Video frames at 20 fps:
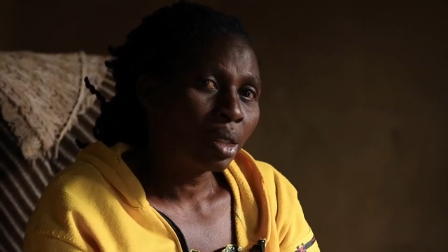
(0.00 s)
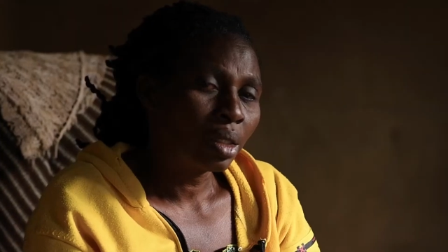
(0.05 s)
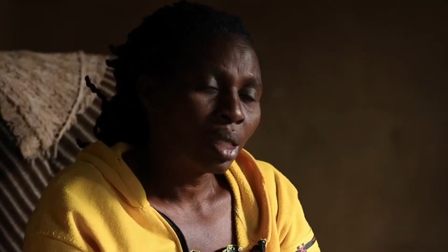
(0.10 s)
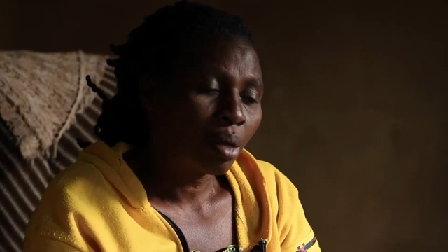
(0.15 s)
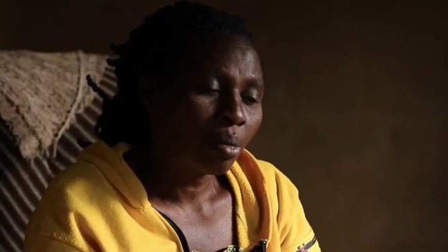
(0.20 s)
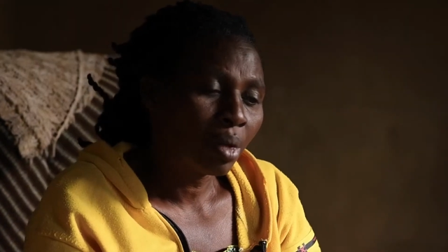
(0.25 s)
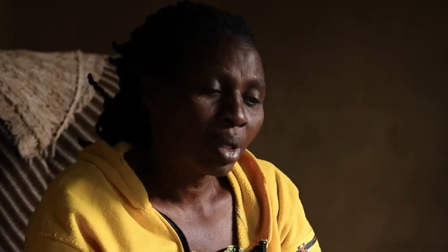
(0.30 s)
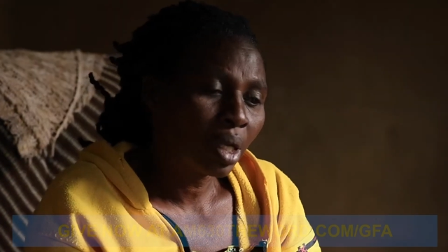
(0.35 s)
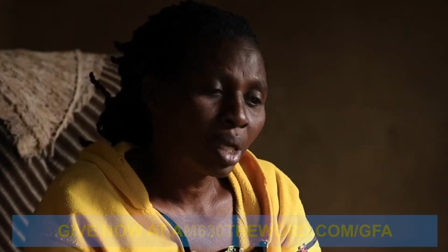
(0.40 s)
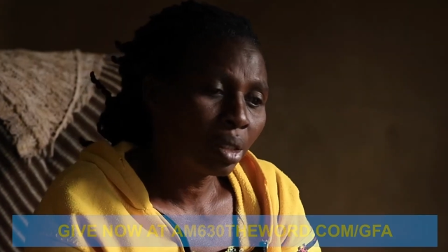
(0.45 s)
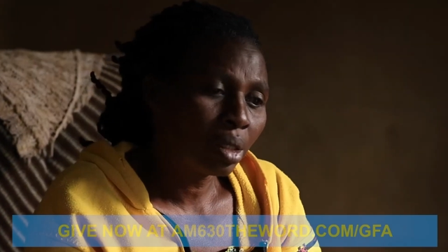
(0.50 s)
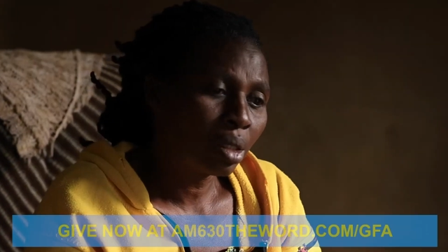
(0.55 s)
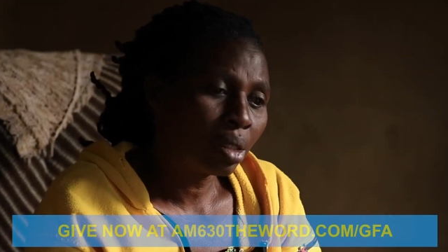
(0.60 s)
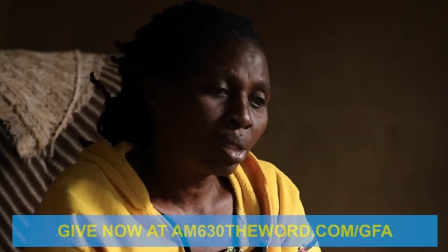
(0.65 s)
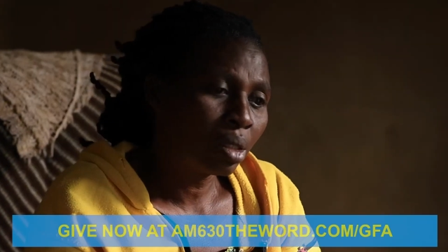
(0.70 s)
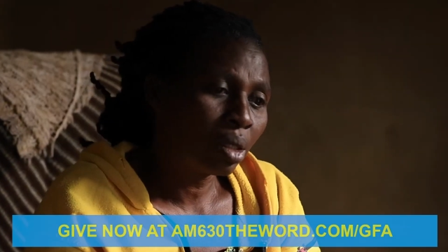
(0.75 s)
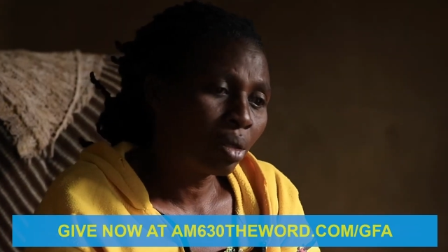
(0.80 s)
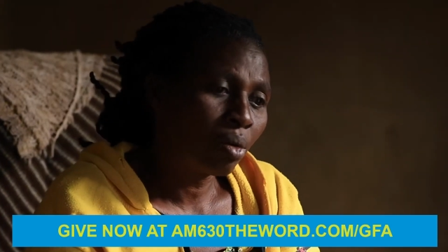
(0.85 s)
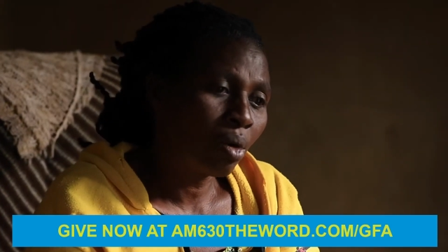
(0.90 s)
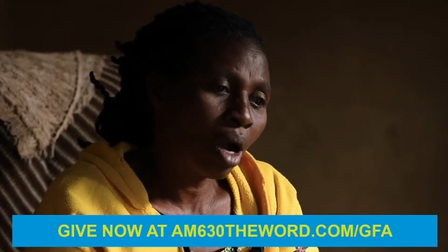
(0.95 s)
I can
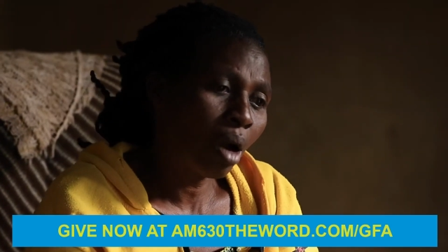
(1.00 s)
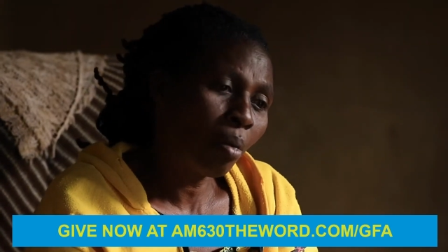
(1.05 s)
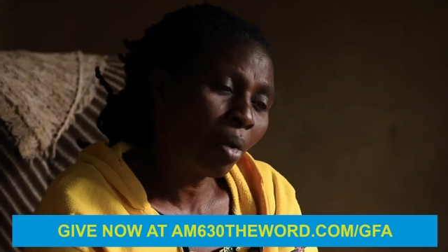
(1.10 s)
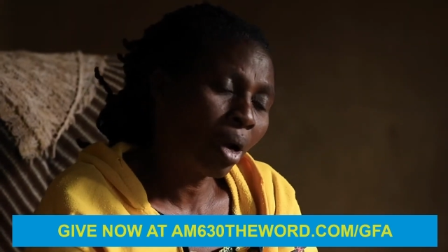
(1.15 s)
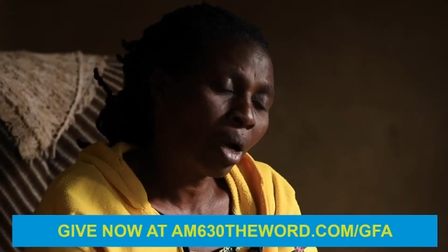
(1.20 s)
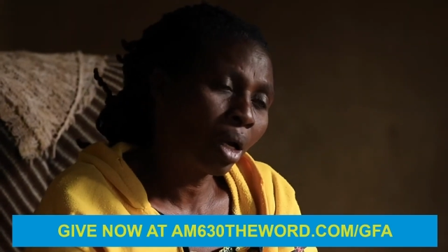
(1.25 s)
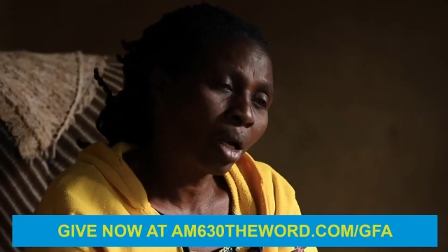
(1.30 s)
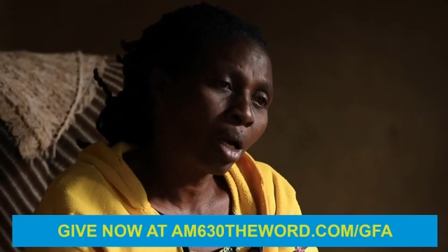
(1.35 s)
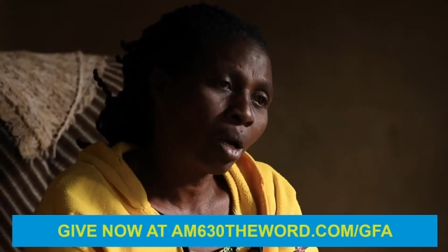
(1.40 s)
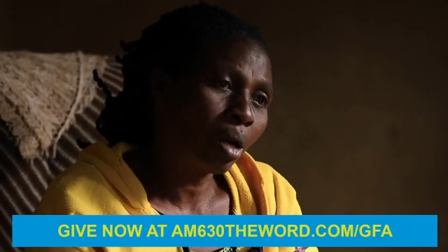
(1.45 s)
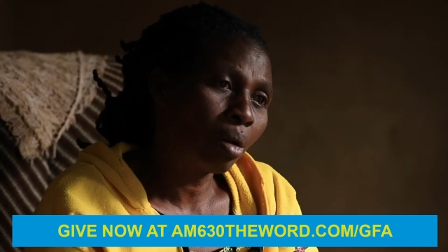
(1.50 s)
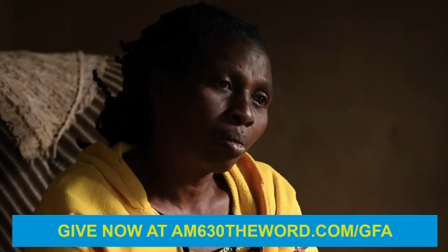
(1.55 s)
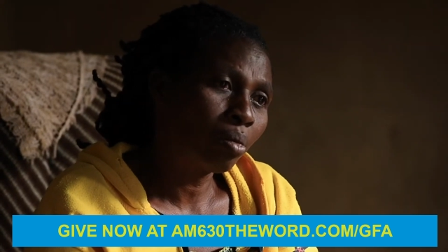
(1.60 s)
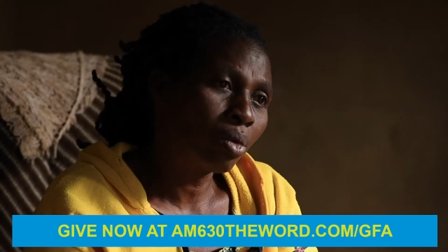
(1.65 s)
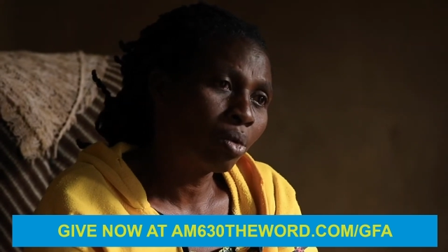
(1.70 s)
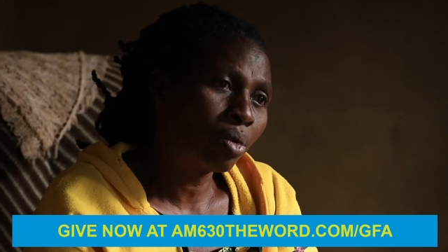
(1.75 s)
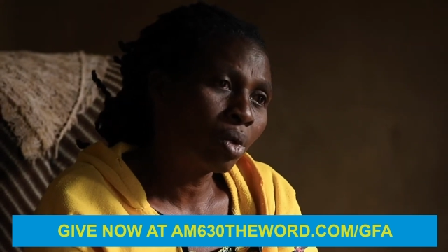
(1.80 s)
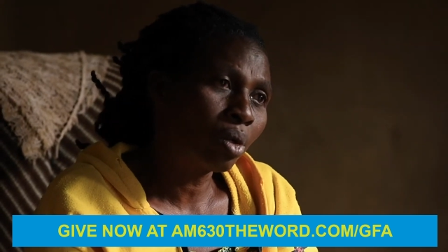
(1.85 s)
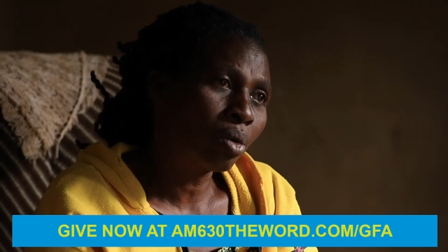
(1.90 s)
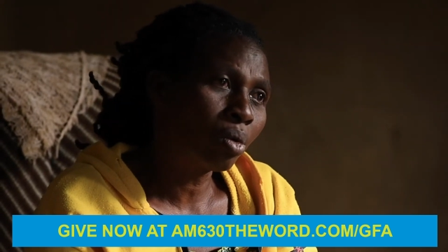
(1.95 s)
honestly say
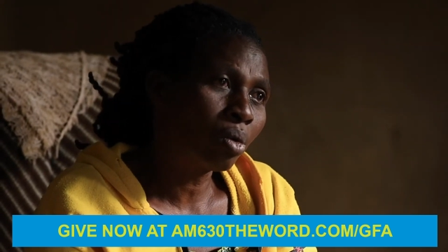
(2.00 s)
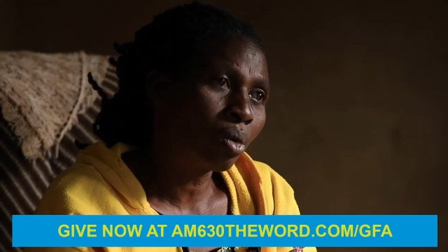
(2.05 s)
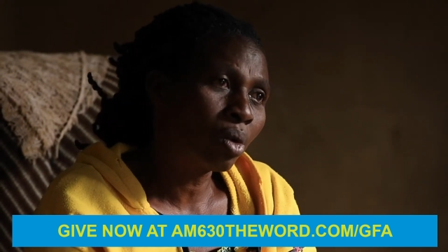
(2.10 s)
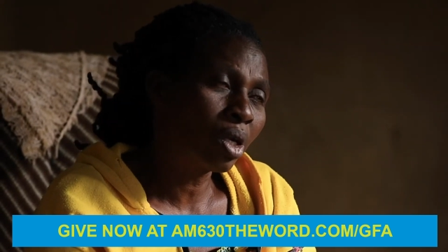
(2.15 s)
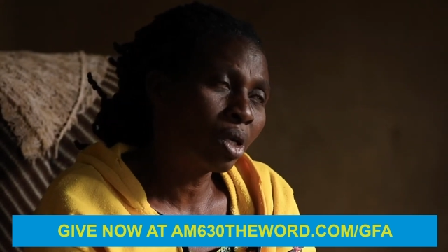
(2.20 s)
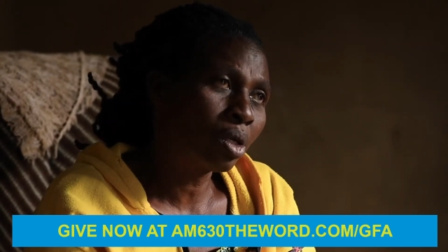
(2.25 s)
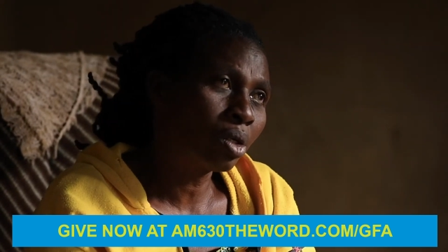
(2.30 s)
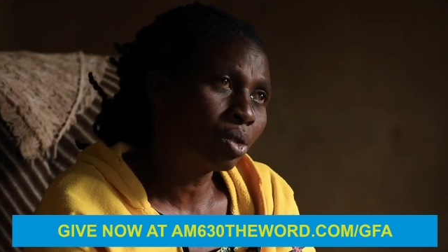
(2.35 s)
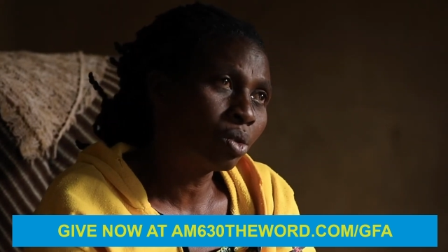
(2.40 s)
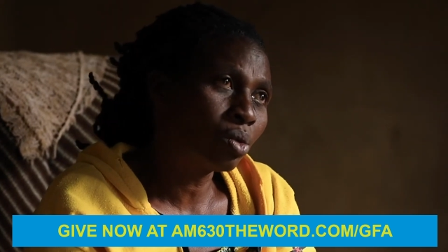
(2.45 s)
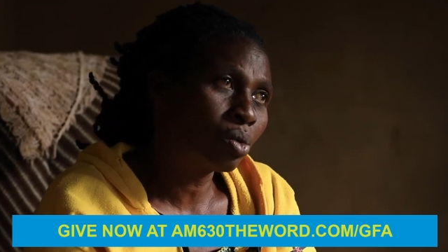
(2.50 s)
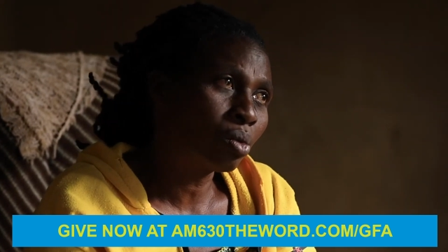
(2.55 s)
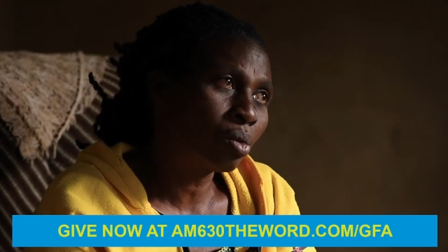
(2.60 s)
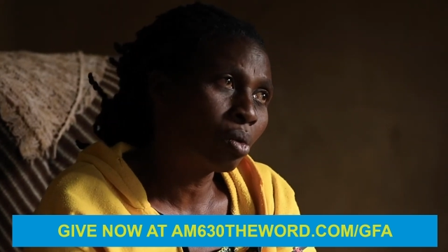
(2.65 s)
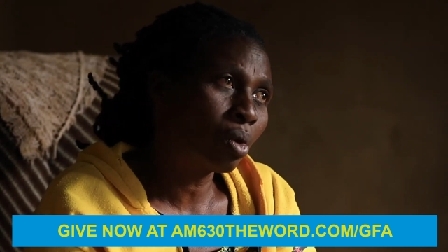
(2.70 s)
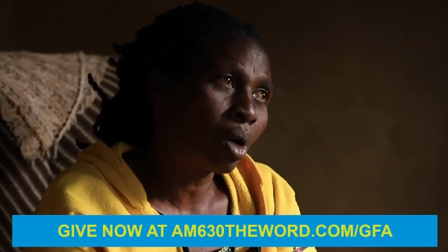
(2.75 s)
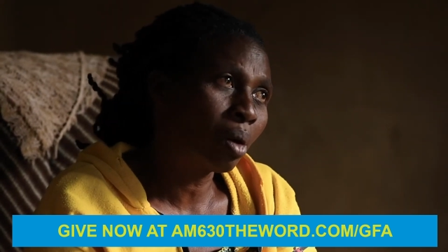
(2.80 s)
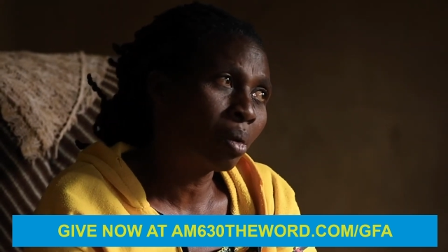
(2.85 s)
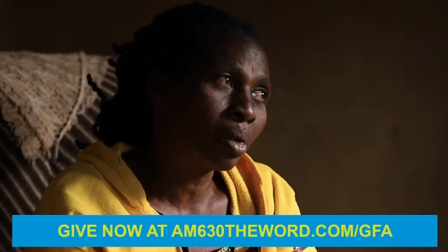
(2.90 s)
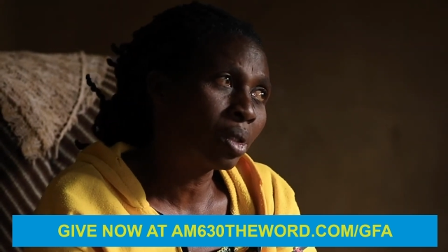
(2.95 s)
it is only by
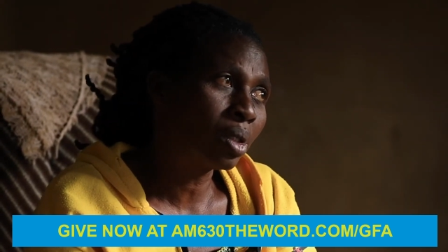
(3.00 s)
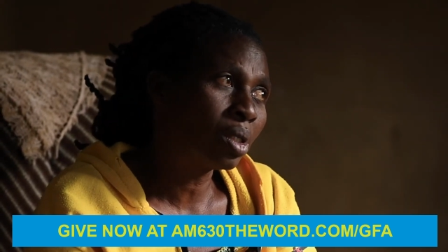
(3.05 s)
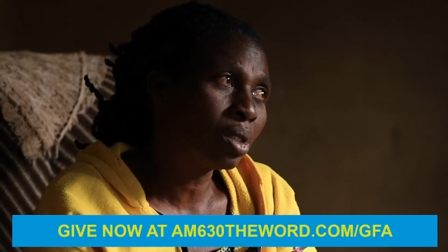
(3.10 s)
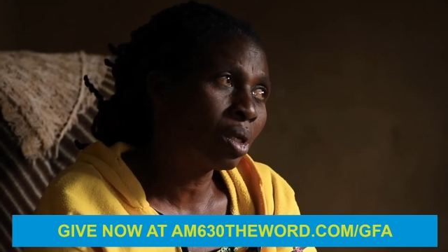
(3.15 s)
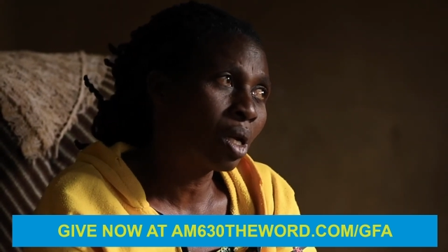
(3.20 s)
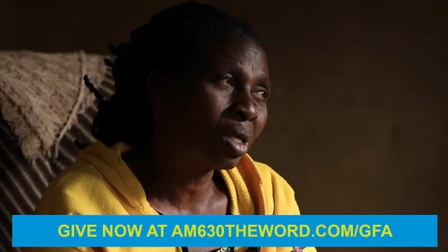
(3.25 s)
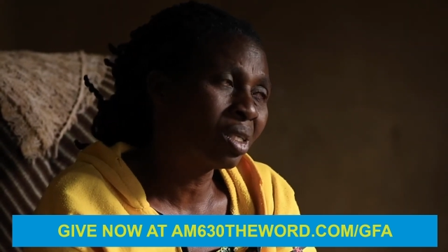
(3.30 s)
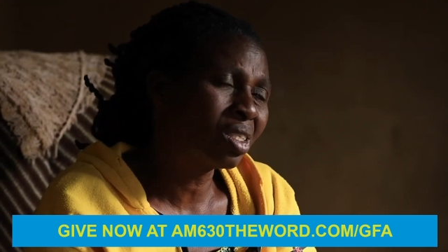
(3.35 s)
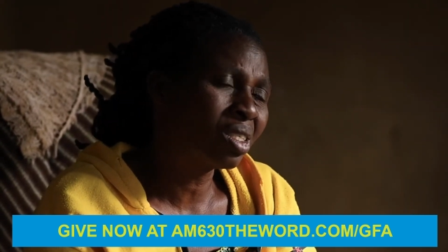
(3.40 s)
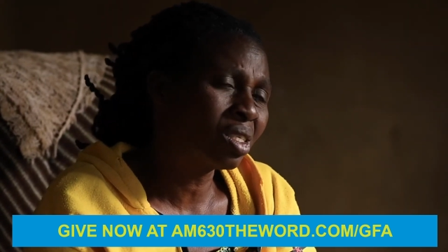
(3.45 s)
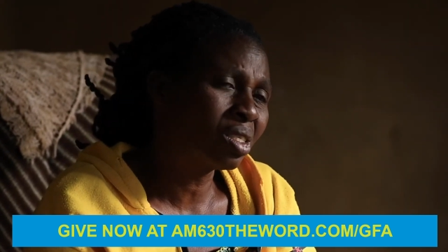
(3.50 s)
God's grace